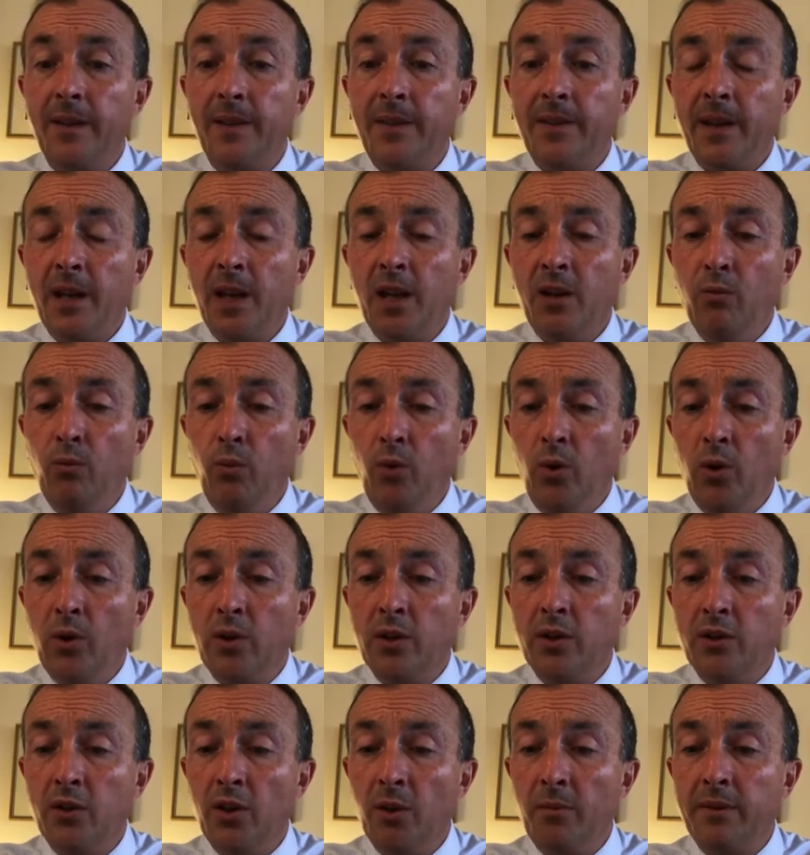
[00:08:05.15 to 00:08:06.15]
Theo
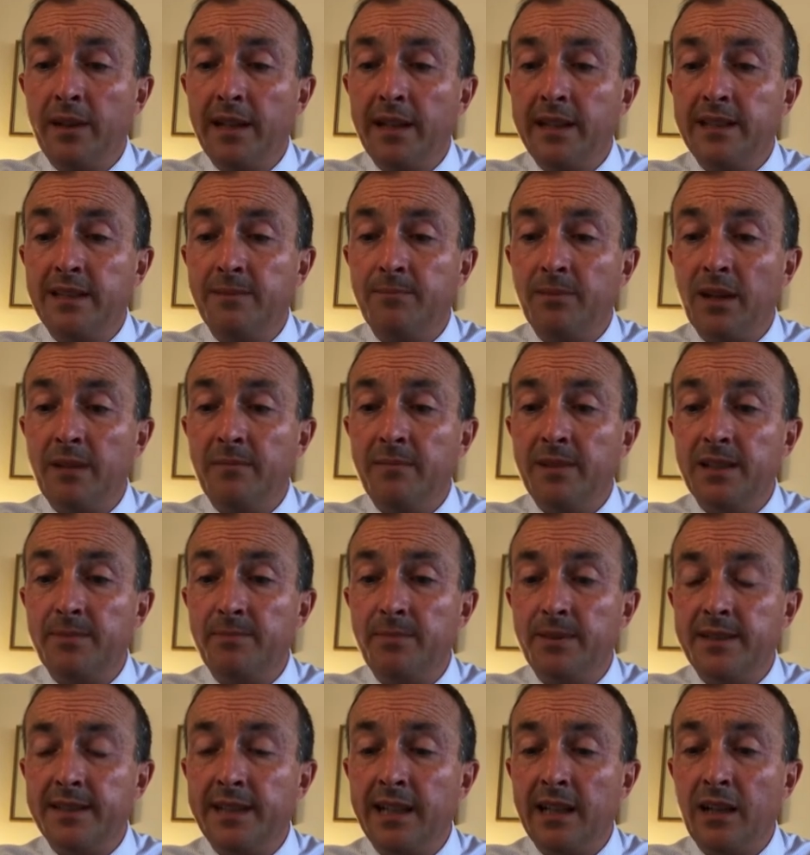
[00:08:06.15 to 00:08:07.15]
Walker, nominated by Miss
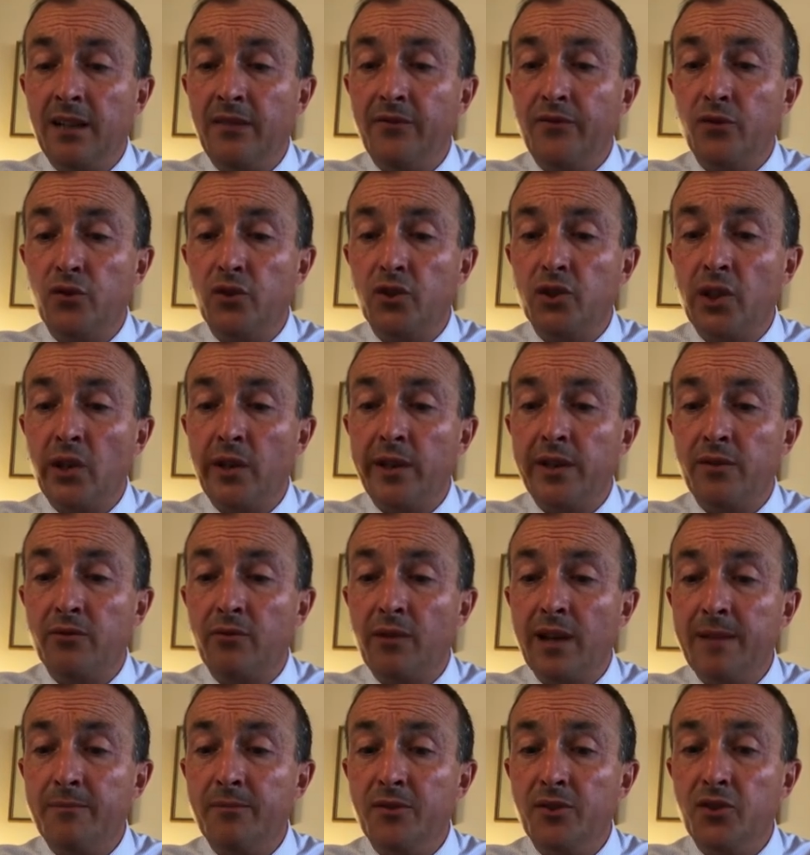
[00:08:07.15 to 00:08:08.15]
Patel for showing
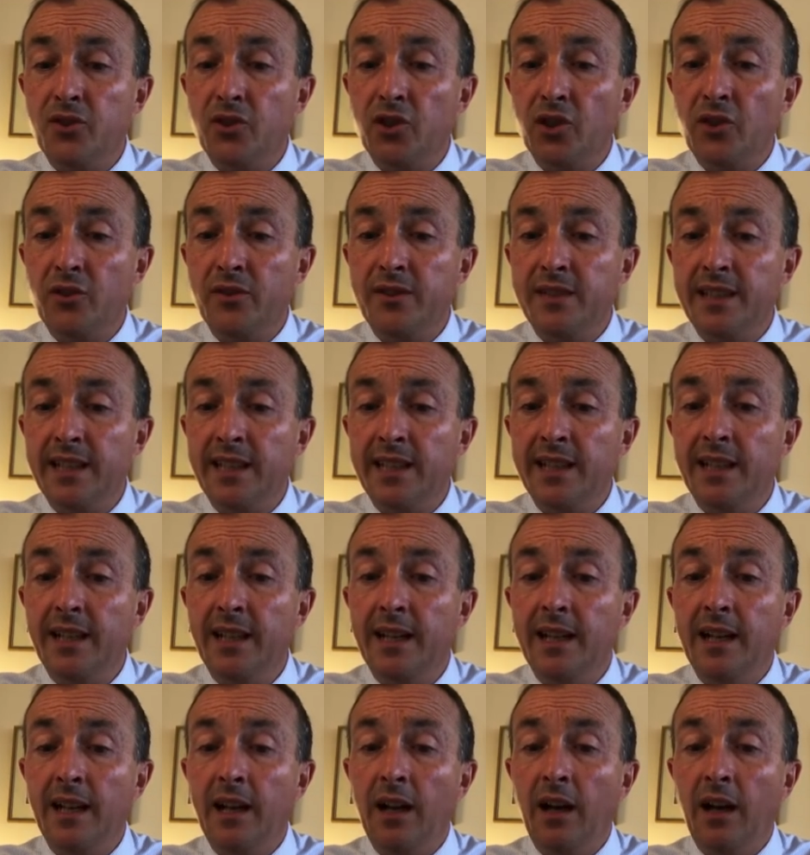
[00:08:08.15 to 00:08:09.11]
great maturity.